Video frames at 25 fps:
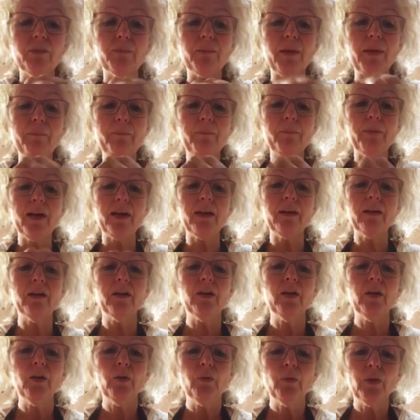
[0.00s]
remember
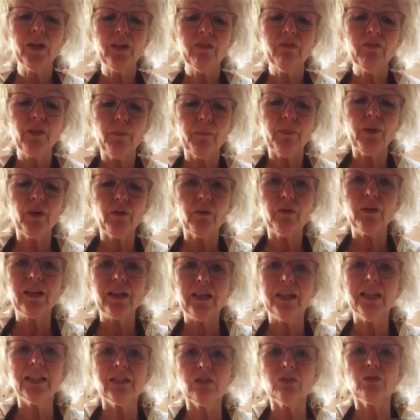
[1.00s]
we give the bowl a
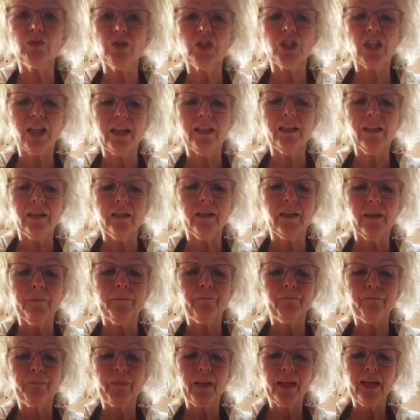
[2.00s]
little shake
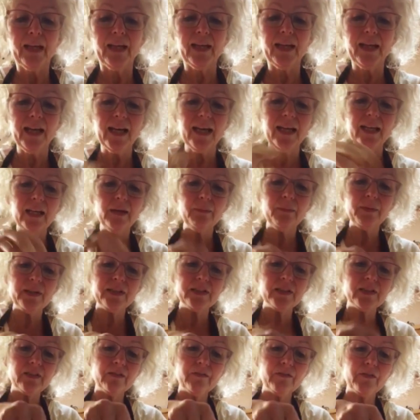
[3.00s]
and any
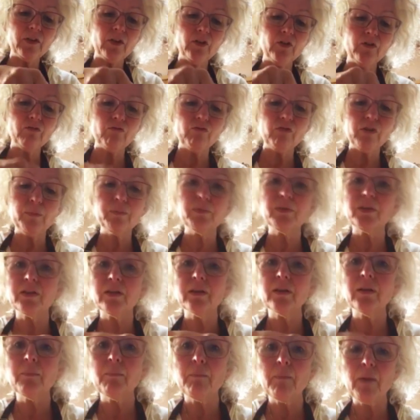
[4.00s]
bits of unrubbed
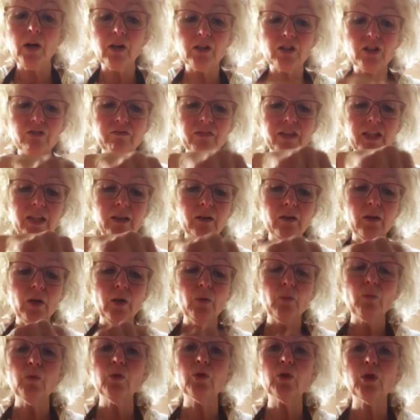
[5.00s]
margarine
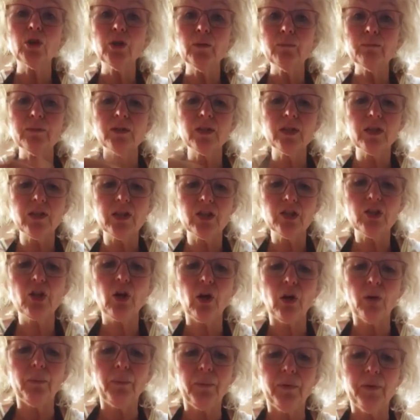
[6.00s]
will come to the
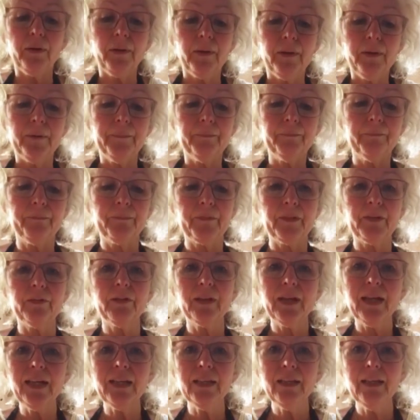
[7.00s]
top.
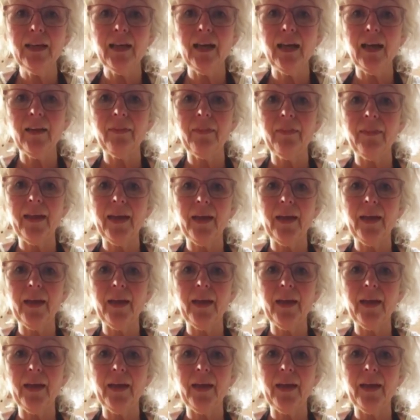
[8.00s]
Okay, and